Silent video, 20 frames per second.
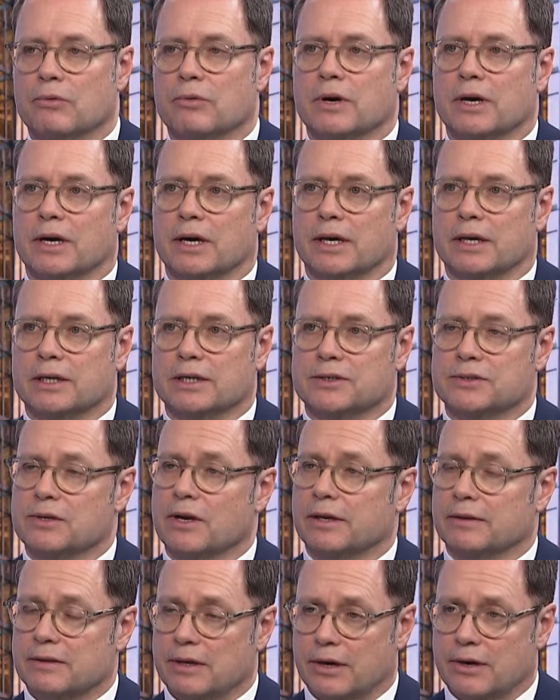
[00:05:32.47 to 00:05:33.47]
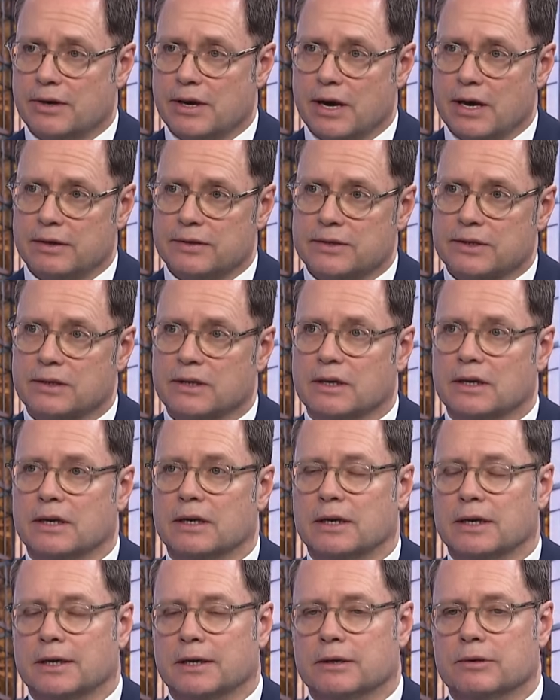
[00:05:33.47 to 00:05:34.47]
So it's not there yet.
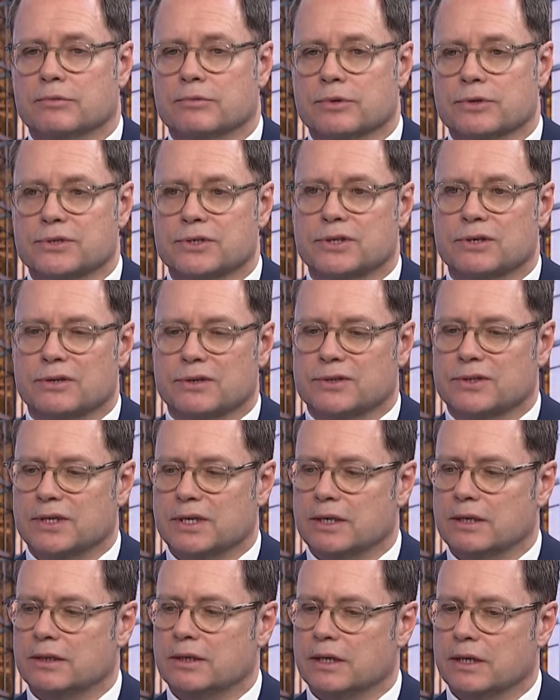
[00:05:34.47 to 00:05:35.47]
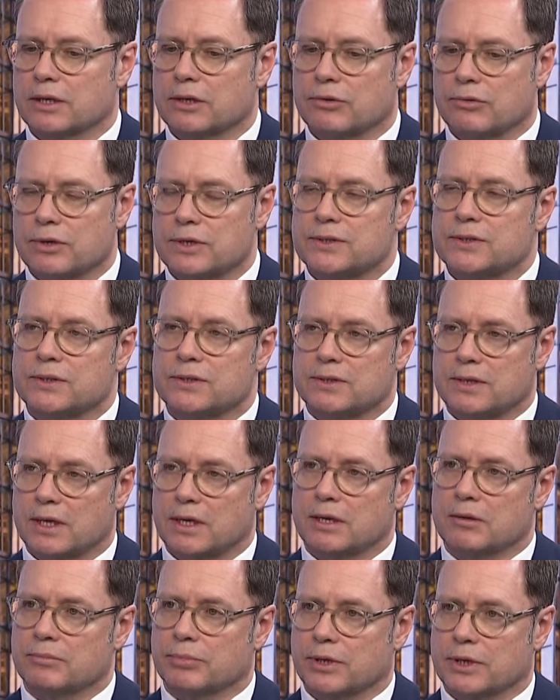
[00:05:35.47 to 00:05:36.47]
We're still seeing the
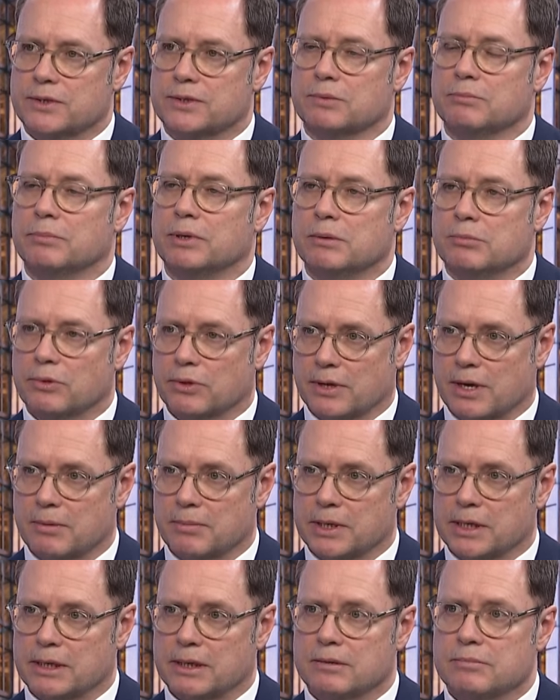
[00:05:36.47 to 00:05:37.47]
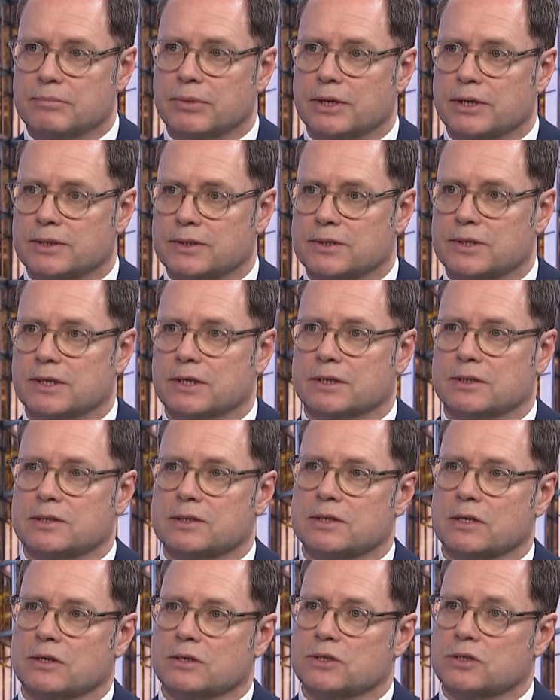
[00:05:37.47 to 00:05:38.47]
increases taking place and people coming in, but
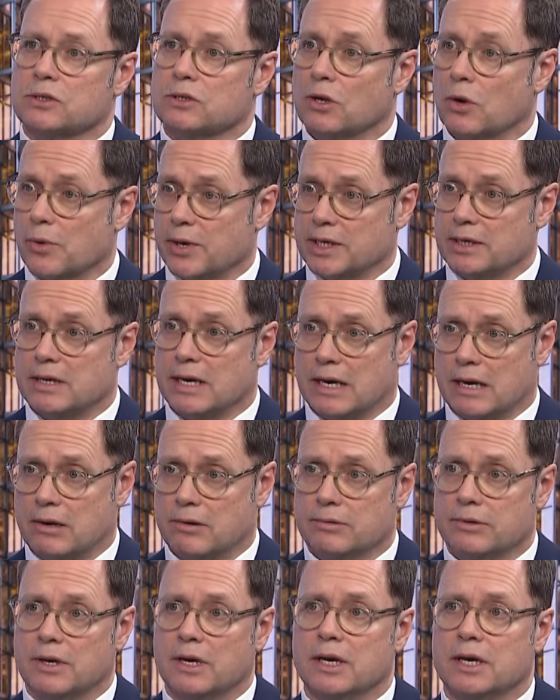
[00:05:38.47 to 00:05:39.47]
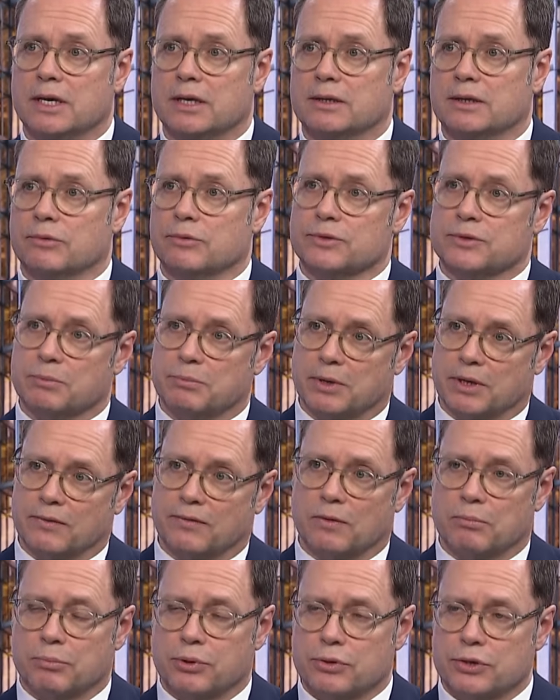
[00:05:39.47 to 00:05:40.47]
it's slowing down. There was a
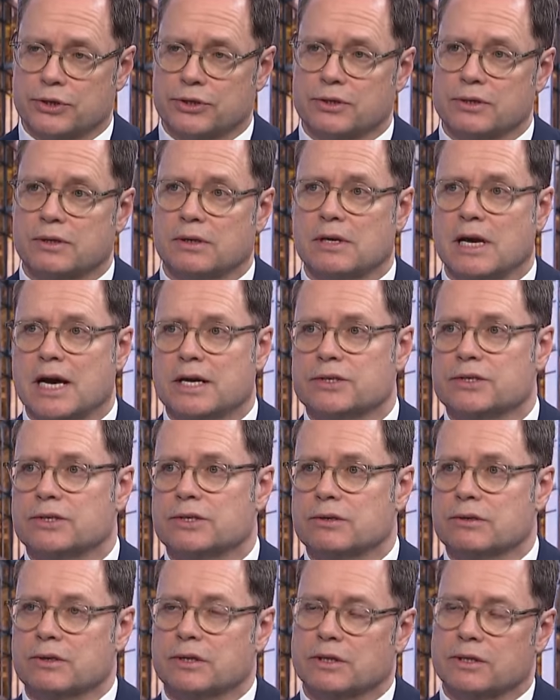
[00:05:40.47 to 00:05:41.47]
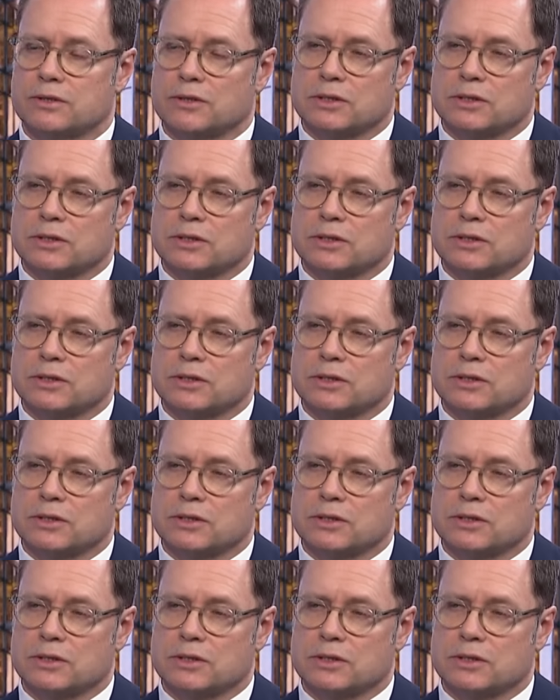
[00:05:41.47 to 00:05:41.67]
bit of a push in the last